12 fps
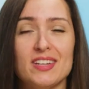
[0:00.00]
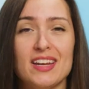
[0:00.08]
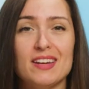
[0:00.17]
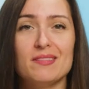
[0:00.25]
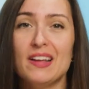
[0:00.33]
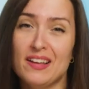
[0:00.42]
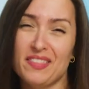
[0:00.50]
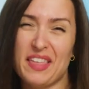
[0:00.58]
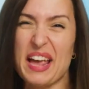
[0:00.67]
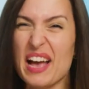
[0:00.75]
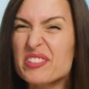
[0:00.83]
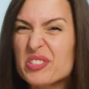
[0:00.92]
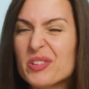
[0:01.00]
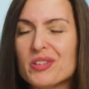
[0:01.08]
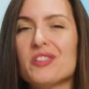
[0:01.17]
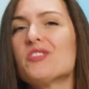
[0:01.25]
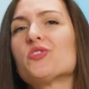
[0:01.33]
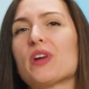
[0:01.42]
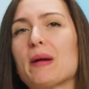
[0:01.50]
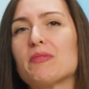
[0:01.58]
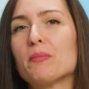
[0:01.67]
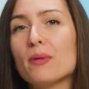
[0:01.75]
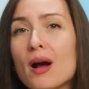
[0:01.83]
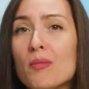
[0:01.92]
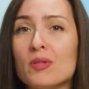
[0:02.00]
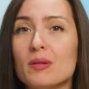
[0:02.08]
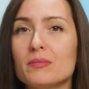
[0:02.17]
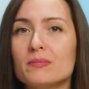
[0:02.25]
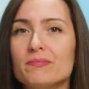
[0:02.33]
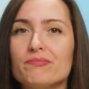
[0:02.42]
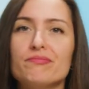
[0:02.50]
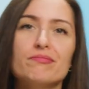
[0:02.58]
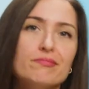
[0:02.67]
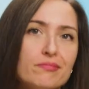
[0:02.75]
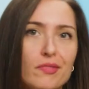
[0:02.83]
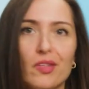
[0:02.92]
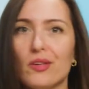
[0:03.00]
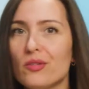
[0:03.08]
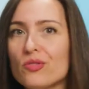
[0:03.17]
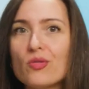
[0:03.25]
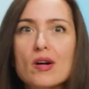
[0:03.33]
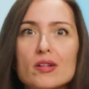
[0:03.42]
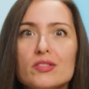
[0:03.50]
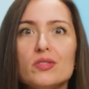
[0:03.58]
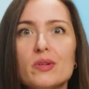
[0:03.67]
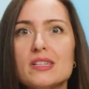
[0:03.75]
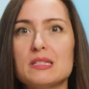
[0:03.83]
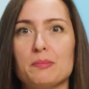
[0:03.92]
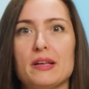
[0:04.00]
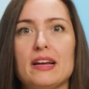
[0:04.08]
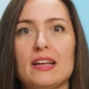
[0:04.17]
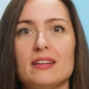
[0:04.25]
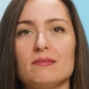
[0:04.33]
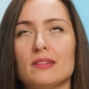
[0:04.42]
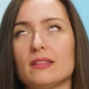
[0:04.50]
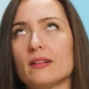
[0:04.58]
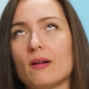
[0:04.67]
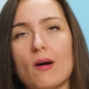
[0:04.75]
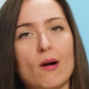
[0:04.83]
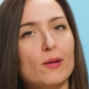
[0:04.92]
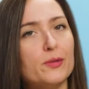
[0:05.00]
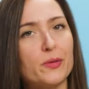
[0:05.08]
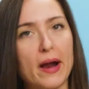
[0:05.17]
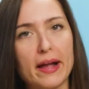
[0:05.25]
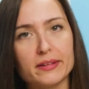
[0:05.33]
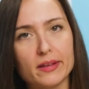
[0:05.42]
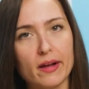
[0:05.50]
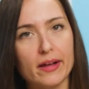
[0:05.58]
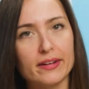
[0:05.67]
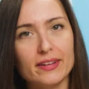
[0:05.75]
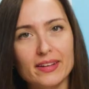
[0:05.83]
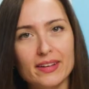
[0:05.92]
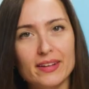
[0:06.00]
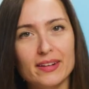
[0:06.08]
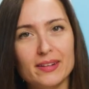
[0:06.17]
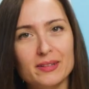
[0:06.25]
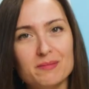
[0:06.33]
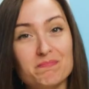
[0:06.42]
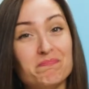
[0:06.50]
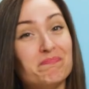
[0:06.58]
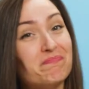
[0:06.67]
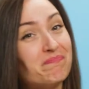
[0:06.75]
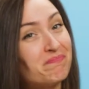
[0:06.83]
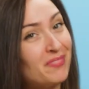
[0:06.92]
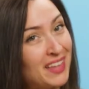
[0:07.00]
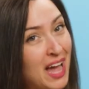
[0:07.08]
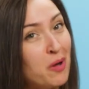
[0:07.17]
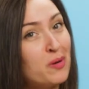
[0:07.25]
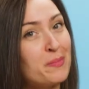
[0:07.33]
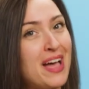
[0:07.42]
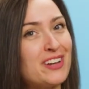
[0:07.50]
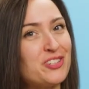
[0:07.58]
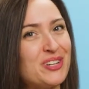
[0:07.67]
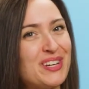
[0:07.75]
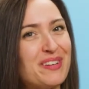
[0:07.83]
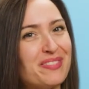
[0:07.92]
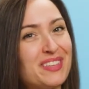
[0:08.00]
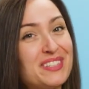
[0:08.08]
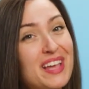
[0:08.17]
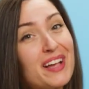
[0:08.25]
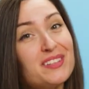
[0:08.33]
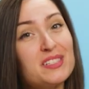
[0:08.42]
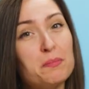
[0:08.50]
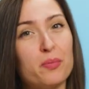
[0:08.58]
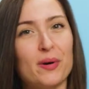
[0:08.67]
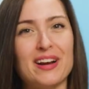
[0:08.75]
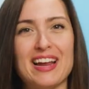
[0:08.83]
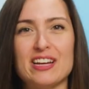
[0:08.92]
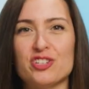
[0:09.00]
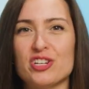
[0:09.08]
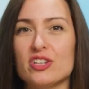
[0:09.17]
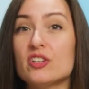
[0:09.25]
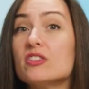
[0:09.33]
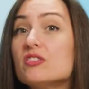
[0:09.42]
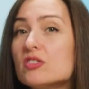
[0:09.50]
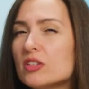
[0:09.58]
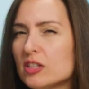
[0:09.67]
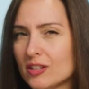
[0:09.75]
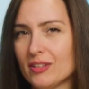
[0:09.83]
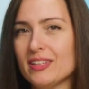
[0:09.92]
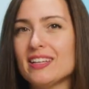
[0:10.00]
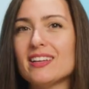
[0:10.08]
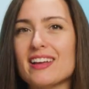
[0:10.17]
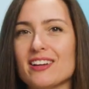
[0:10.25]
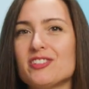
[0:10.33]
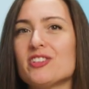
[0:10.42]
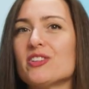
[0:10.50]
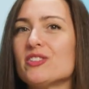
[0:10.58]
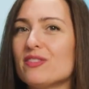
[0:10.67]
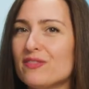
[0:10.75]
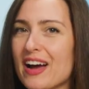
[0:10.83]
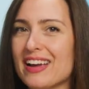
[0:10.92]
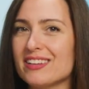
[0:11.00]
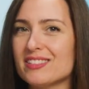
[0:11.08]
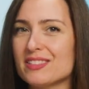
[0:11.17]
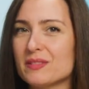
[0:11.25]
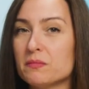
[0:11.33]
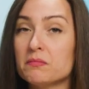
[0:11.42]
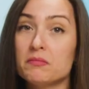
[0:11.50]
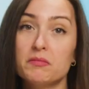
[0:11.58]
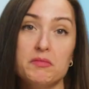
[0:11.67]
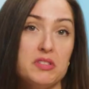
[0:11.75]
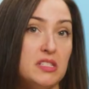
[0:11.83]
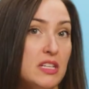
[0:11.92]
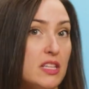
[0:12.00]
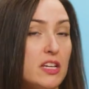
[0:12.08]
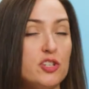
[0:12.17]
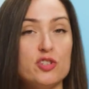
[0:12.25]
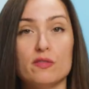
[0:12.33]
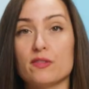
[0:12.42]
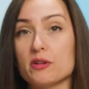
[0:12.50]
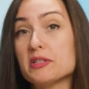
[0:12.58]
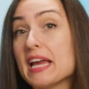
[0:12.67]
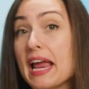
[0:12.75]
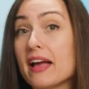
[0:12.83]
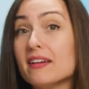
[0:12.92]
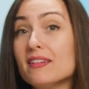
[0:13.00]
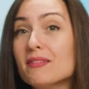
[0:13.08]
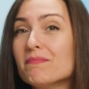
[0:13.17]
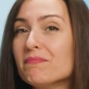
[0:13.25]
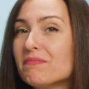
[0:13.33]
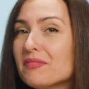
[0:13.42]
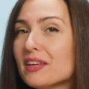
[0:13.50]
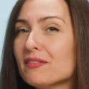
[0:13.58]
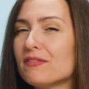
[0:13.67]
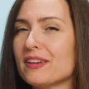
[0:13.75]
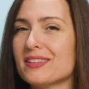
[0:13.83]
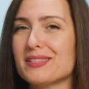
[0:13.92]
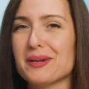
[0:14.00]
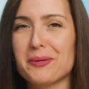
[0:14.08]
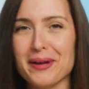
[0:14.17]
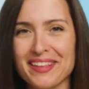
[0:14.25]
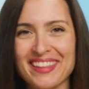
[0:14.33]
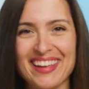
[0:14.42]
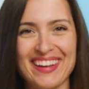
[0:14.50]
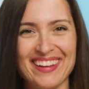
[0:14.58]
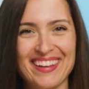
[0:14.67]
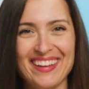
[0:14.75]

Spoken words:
and they ask you to describe the problem. You struggle to explain it and the call drags on. Now imagine if the tech support agent could securely connect to your device, see the issue firsthand, and fix it quickly.